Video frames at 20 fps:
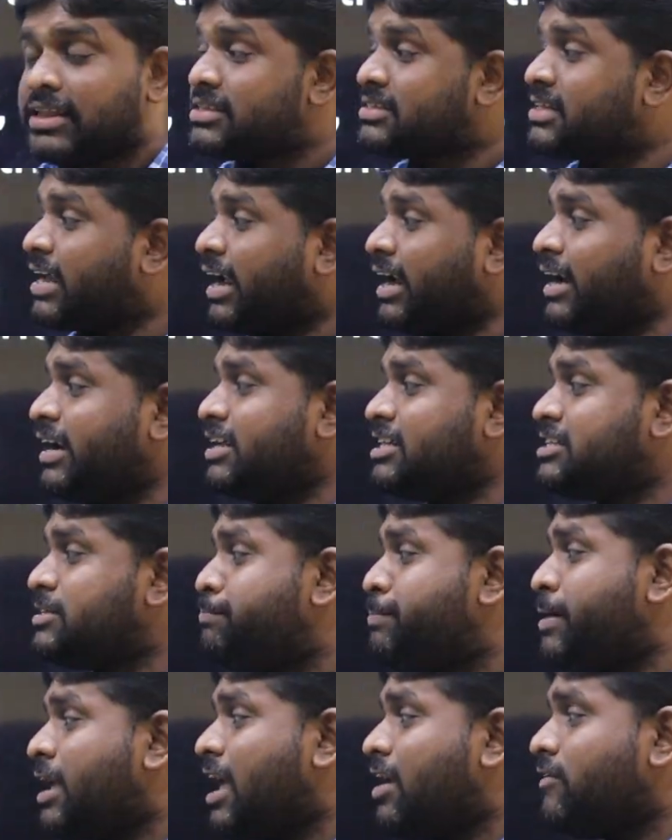And the second
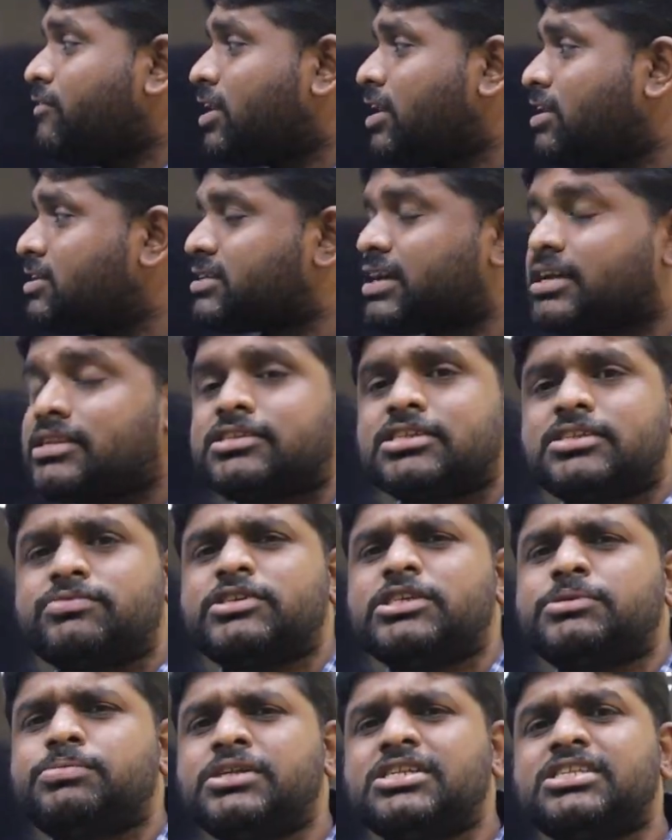is behavioral
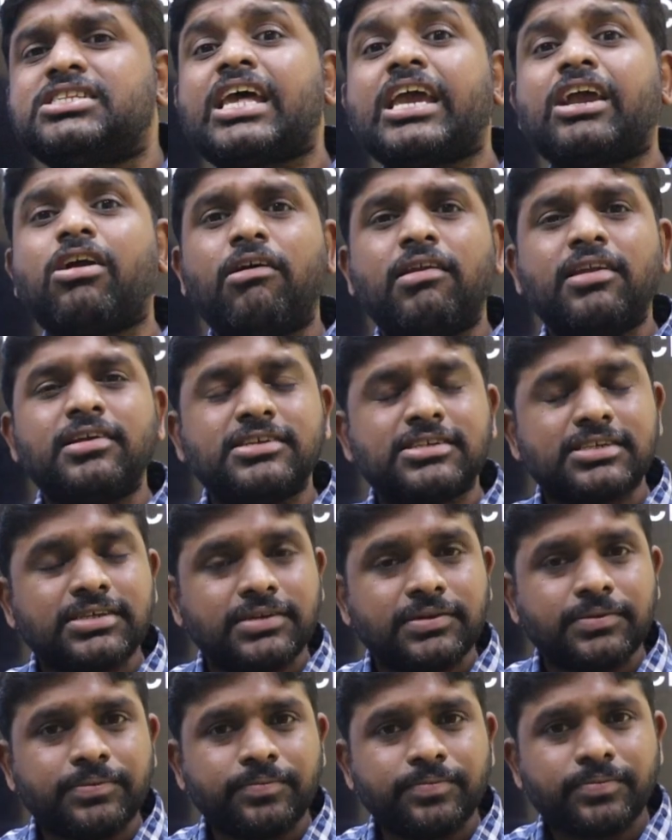sciences, which means psychology.